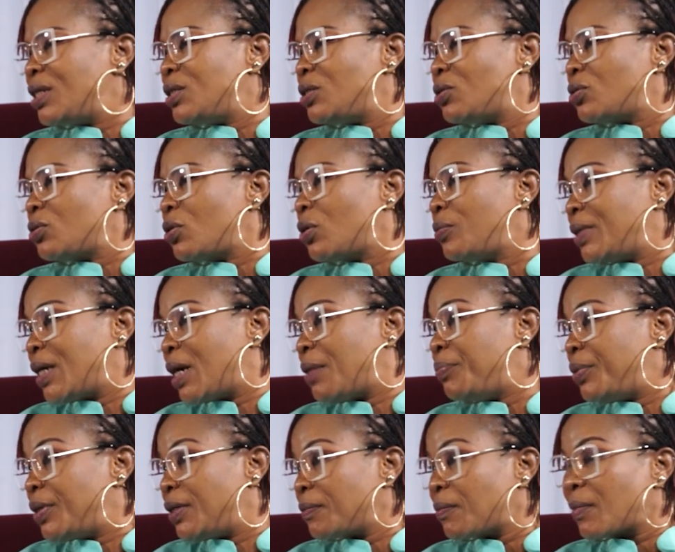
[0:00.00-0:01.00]
disturb their
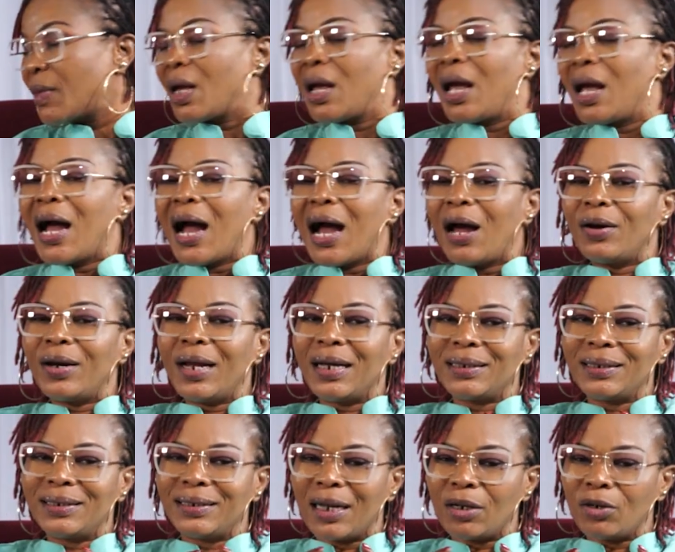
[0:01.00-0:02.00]
brain. Another
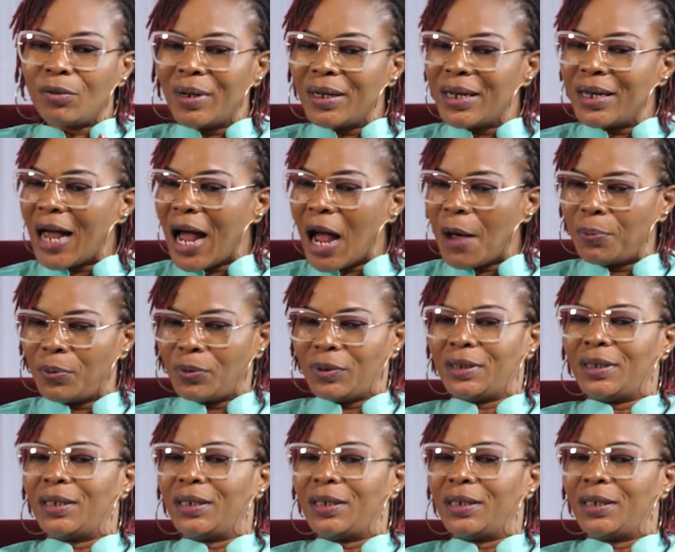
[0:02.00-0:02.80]
thing that normally happens